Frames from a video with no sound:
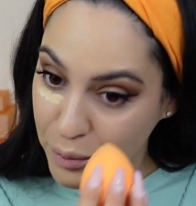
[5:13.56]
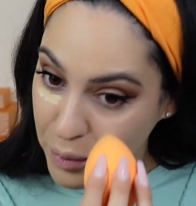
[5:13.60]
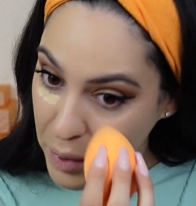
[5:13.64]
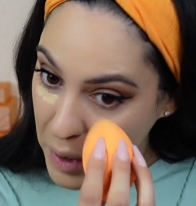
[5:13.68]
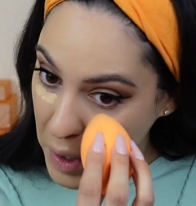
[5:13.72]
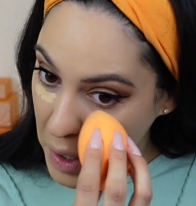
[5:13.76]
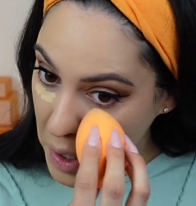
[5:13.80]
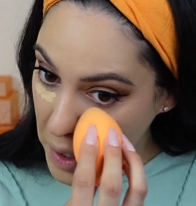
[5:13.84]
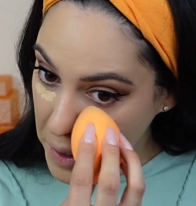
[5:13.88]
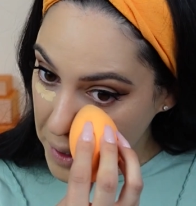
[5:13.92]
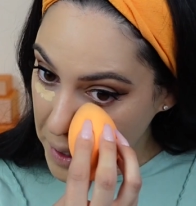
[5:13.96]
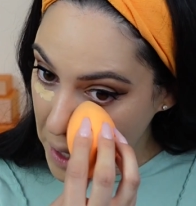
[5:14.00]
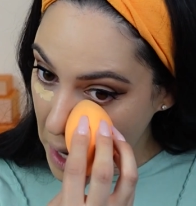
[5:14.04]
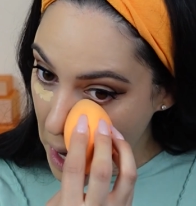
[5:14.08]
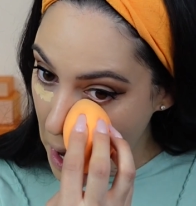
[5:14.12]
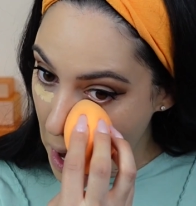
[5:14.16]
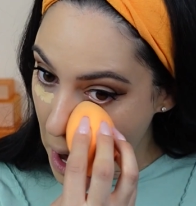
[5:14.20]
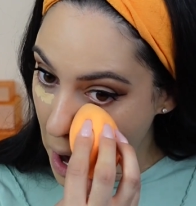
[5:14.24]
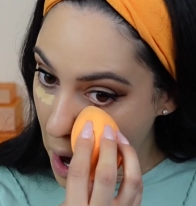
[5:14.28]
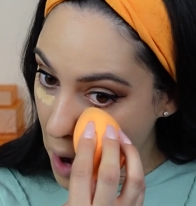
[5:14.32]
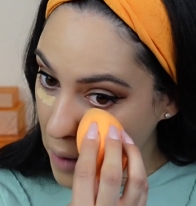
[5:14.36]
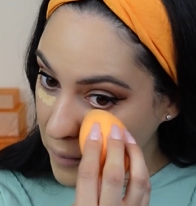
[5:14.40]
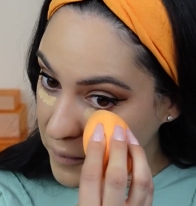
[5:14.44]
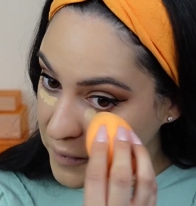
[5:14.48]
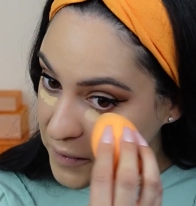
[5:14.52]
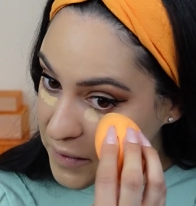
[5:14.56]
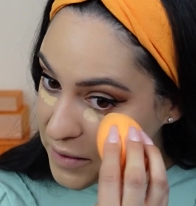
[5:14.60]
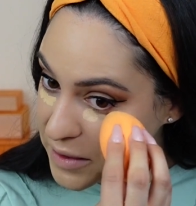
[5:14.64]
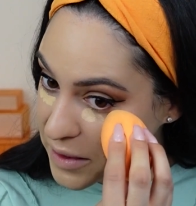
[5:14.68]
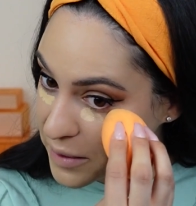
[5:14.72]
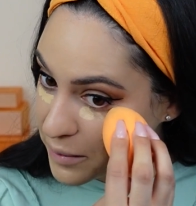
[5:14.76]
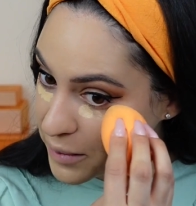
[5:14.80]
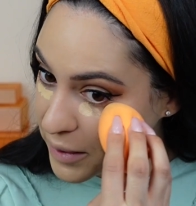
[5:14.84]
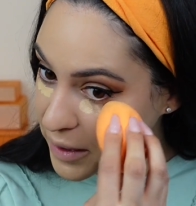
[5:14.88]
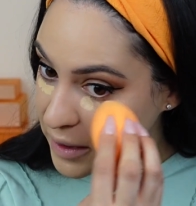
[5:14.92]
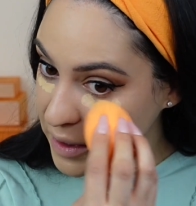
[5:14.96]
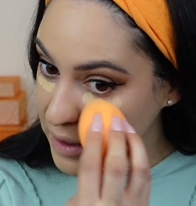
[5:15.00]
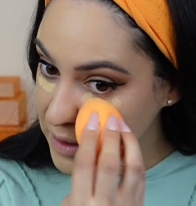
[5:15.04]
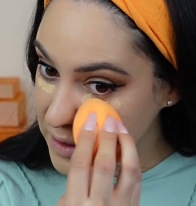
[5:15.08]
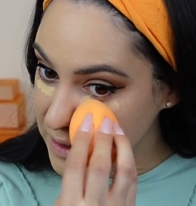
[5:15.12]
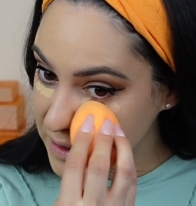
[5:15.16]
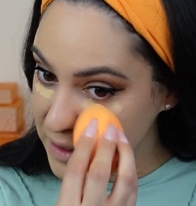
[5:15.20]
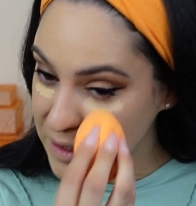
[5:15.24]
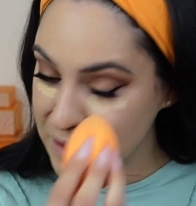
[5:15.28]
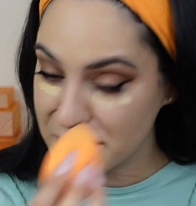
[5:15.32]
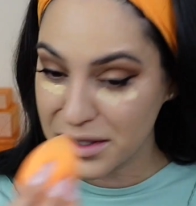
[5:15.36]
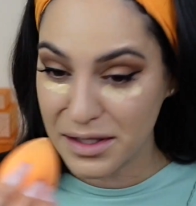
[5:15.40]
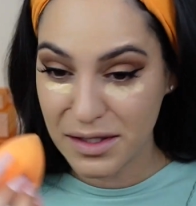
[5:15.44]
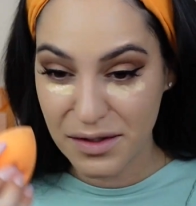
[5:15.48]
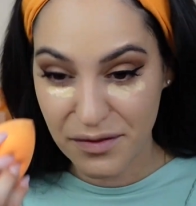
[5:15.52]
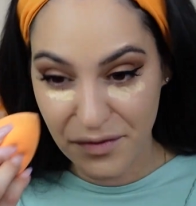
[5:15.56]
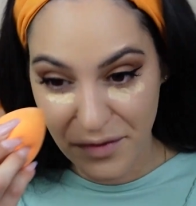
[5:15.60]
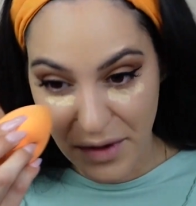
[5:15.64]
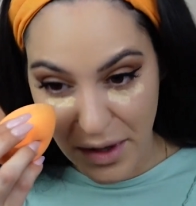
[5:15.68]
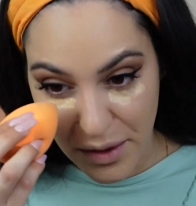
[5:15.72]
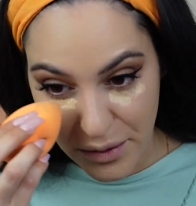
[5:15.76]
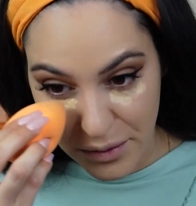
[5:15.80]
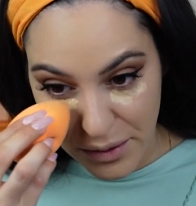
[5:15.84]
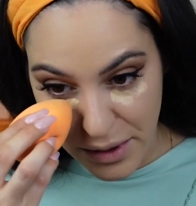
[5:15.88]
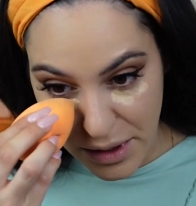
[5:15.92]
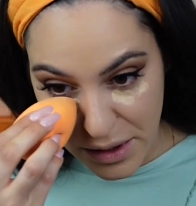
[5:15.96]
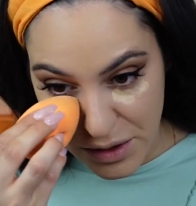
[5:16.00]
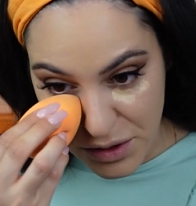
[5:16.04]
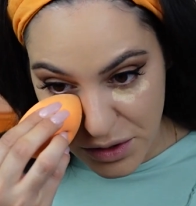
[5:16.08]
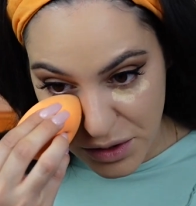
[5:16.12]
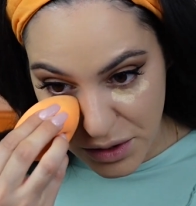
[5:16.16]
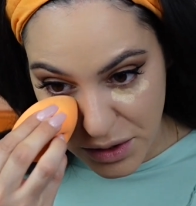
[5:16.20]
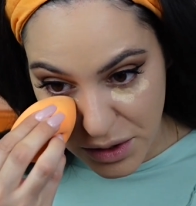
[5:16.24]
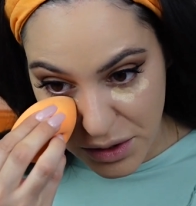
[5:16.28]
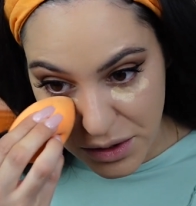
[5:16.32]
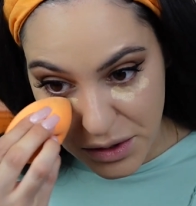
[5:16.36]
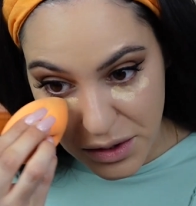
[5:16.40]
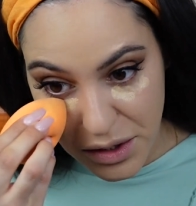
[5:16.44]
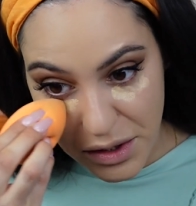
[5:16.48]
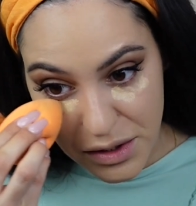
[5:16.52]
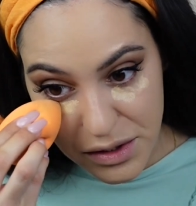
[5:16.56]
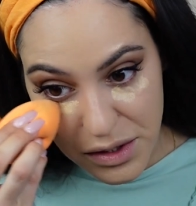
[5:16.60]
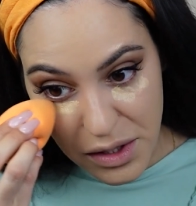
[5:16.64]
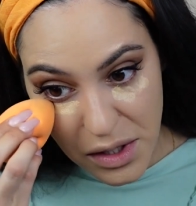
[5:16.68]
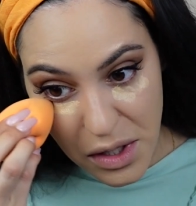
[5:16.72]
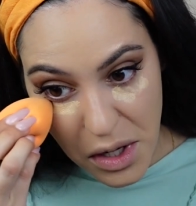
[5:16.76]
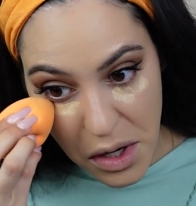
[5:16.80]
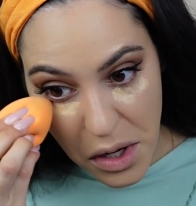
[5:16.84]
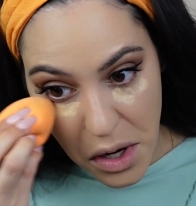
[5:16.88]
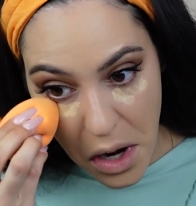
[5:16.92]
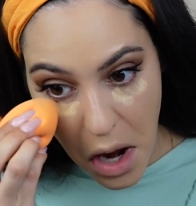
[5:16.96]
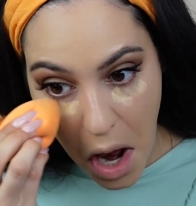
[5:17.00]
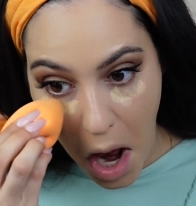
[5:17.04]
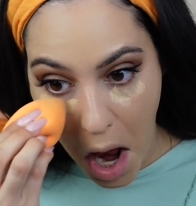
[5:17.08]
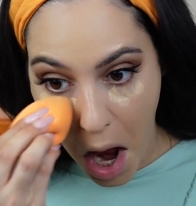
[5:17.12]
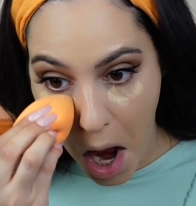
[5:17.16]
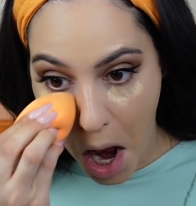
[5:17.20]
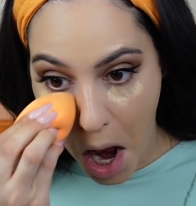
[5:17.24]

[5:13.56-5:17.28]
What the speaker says: but obviously because this is foundation it doesn't.